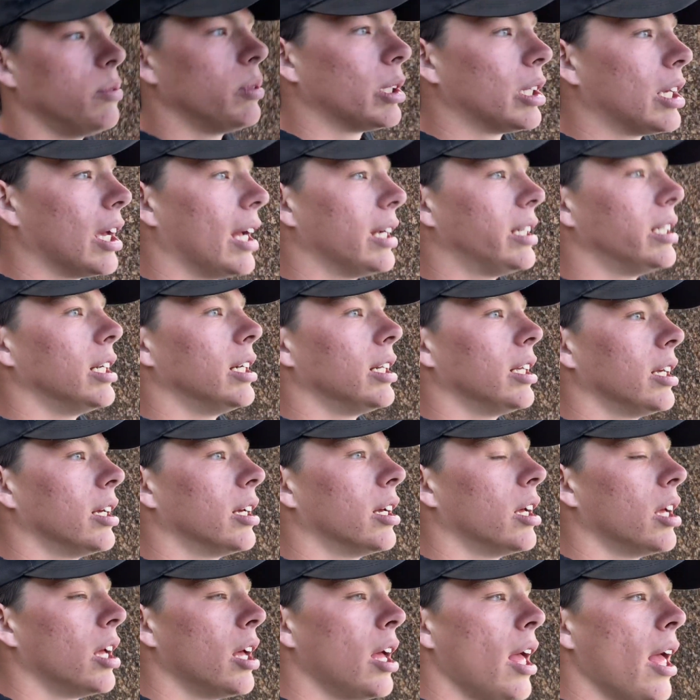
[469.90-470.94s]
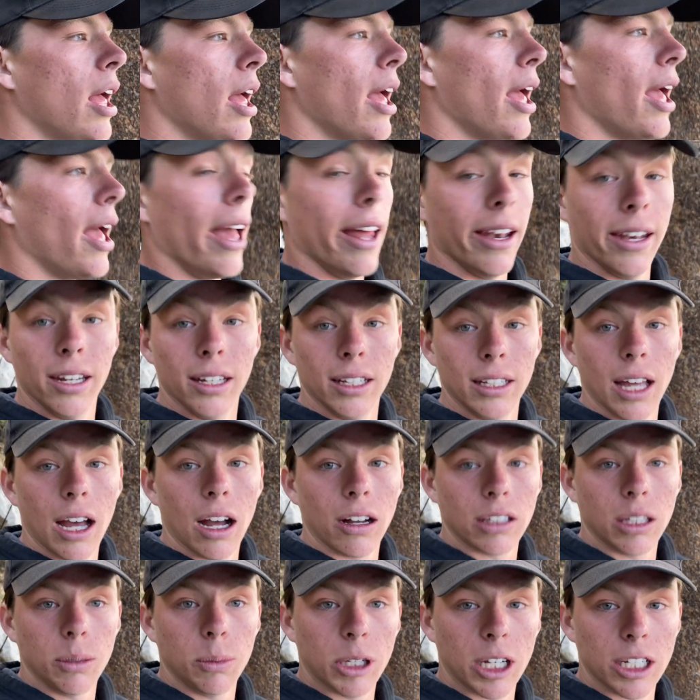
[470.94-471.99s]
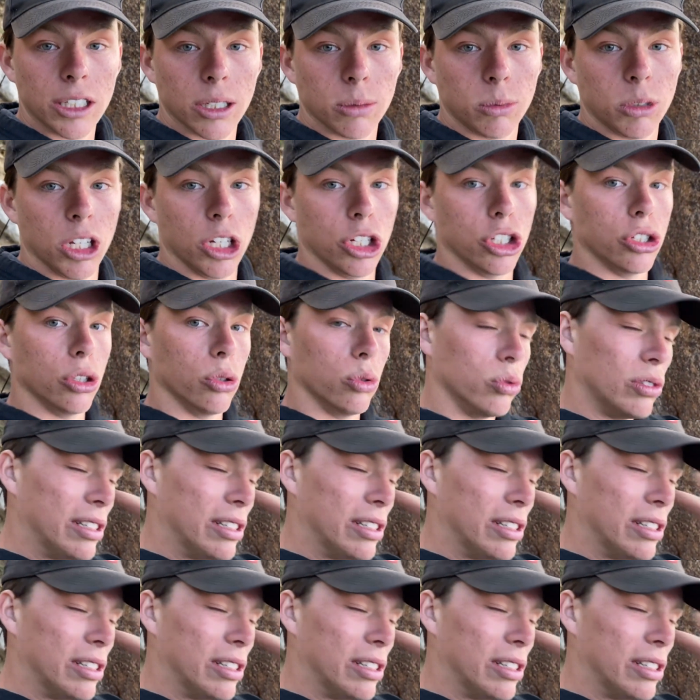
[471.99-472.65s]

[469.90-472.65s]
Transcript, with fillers: if we can catch any. And uh, yeah, I'll keep you guys updated soon.